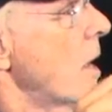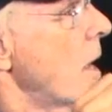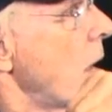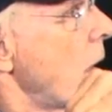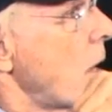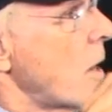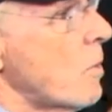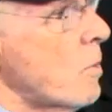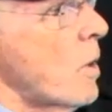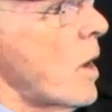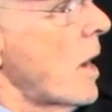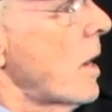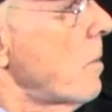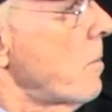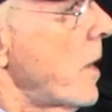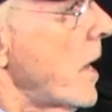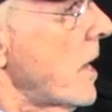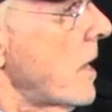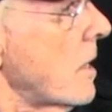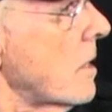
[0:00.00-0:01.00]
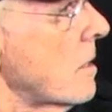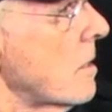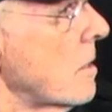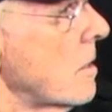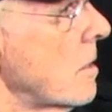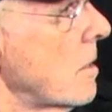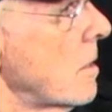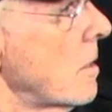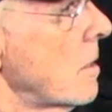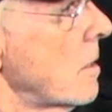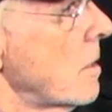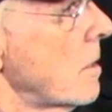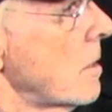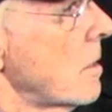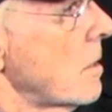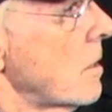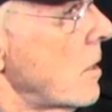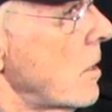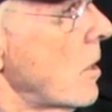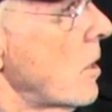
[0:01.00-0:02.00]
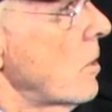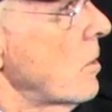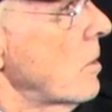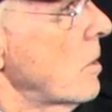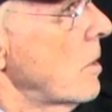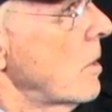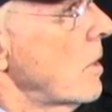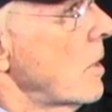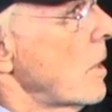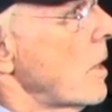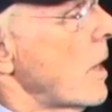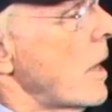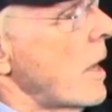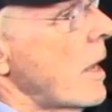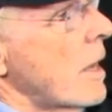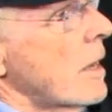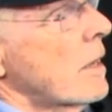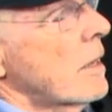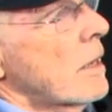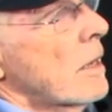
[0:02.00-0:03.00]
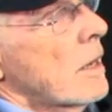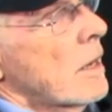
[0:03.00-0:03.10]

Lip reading: and want to make it. You know, and